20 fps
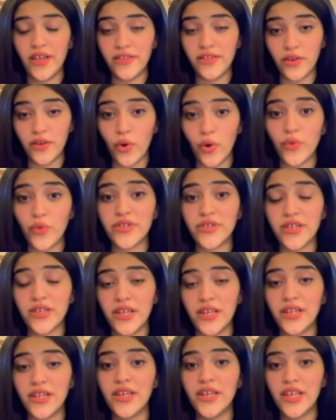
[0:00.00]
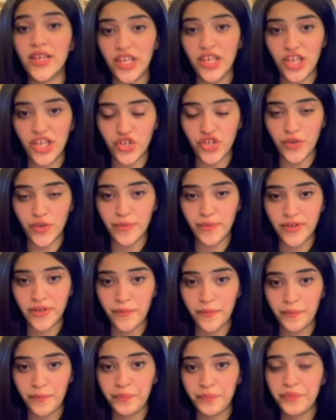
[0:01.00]
roads in Egypt.
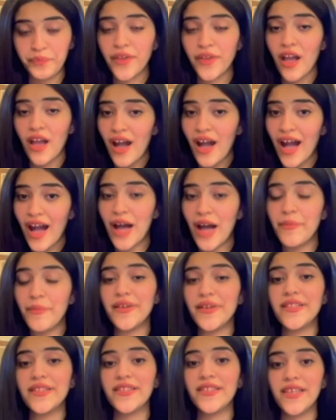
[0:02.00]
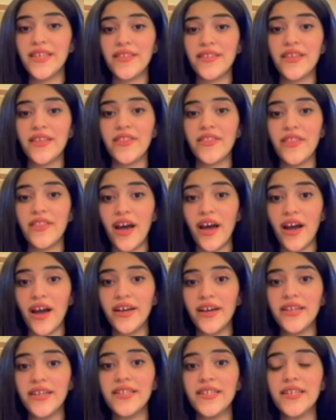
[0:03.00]
Ahmed said
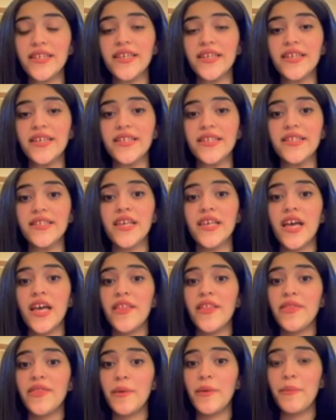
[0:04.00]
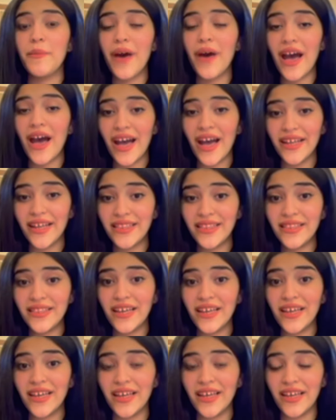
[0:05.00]
that is the bad
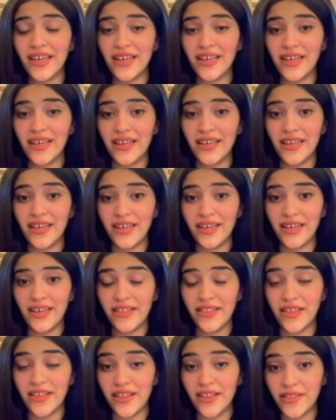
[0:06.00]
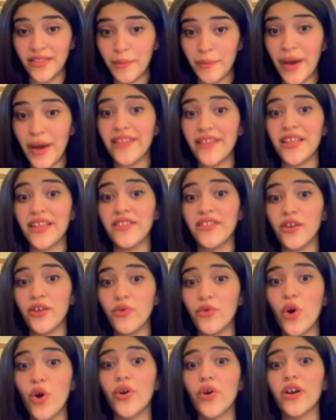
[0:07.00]
and the
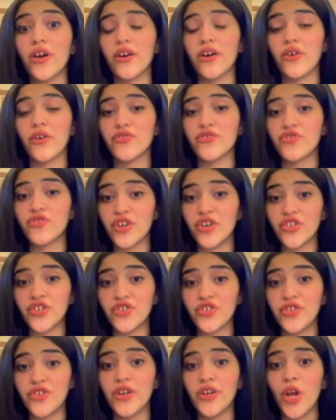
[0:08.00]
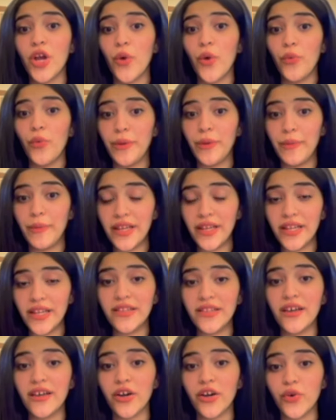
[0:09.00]
wrong construction we
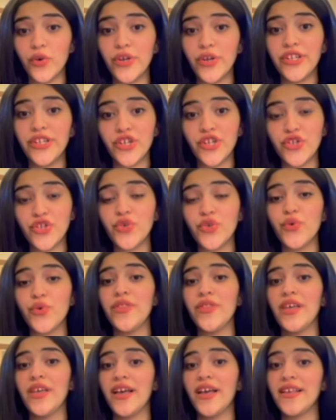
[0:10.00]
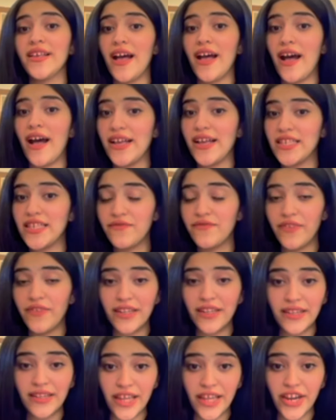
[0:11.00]
build according to the
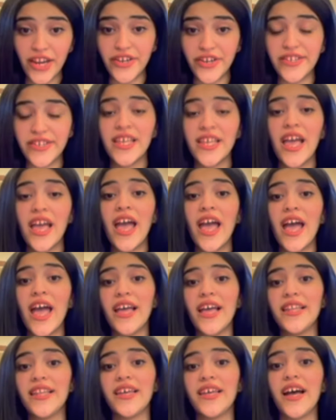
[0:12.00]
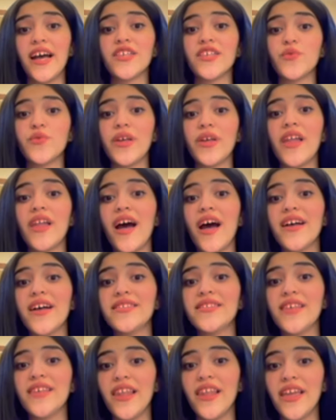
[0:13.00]
asphalt layers and as well
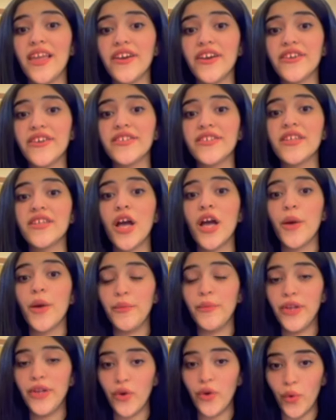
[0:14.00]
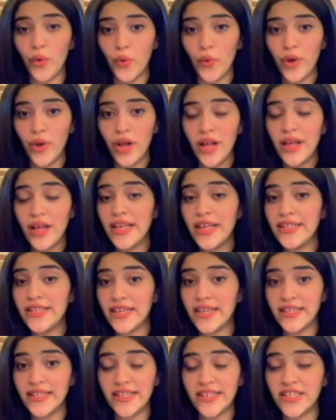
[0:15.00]
as the layers below.
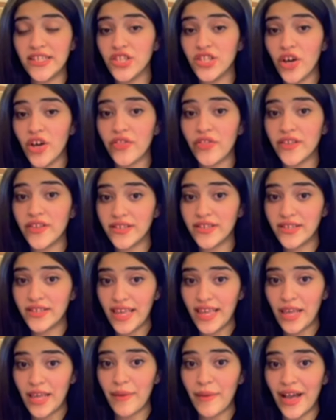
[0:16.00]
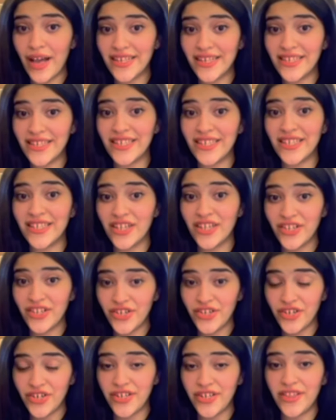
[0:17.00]
That is not the same as the
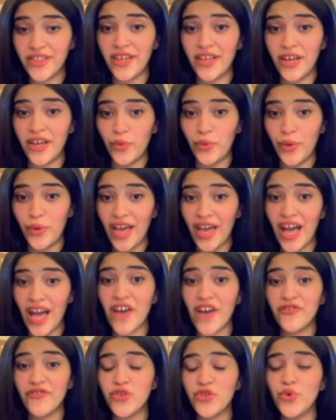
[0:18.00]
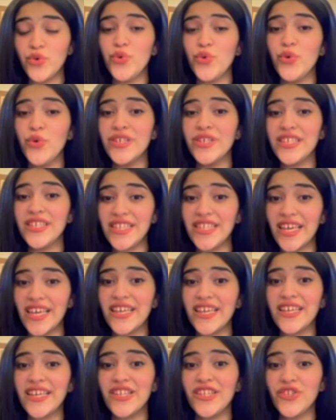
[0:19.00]
standard that we have to
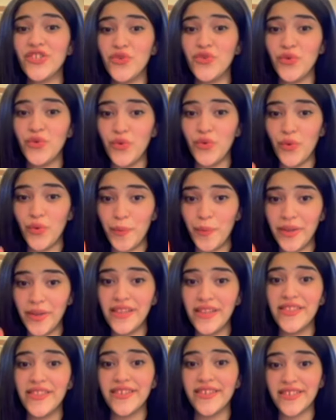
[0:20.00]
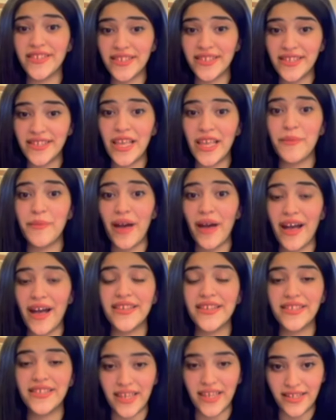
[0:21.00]
stick to build the same
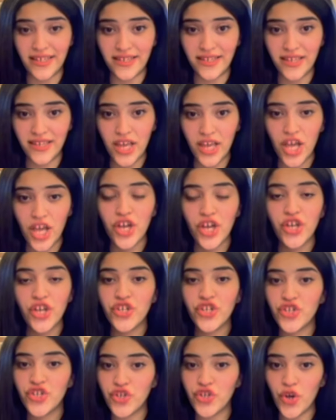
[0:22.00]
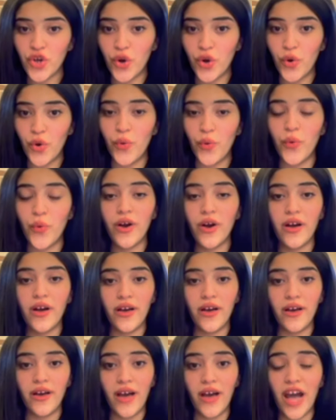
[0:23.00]
as it. So
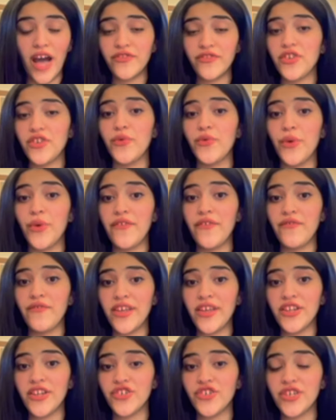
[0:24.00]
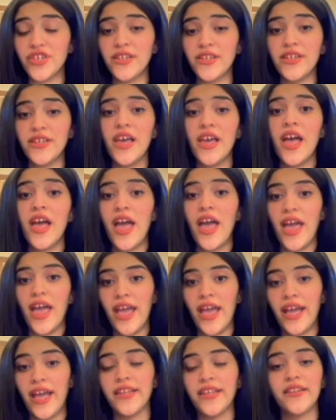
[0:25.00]
after we finish it
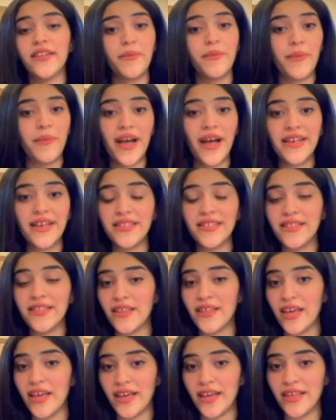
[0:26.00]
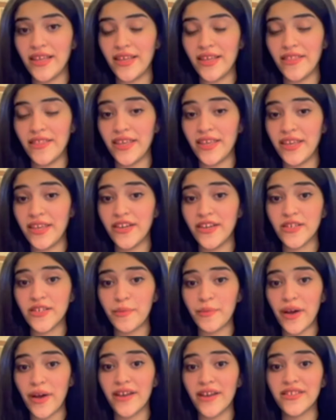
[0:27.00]
and the years
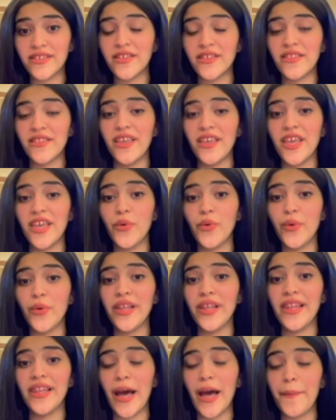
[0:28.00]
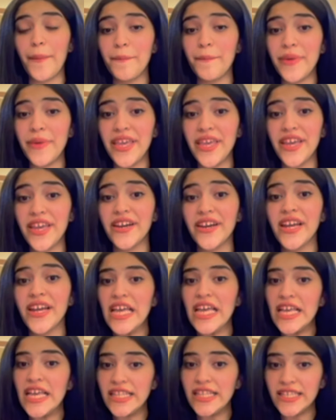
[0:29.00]
passed, they will appear
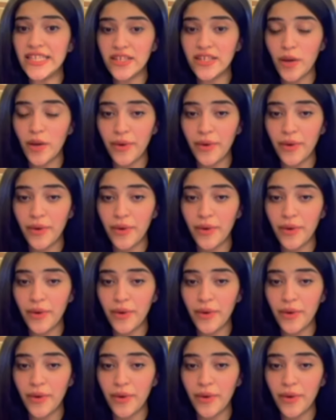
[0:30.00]
in some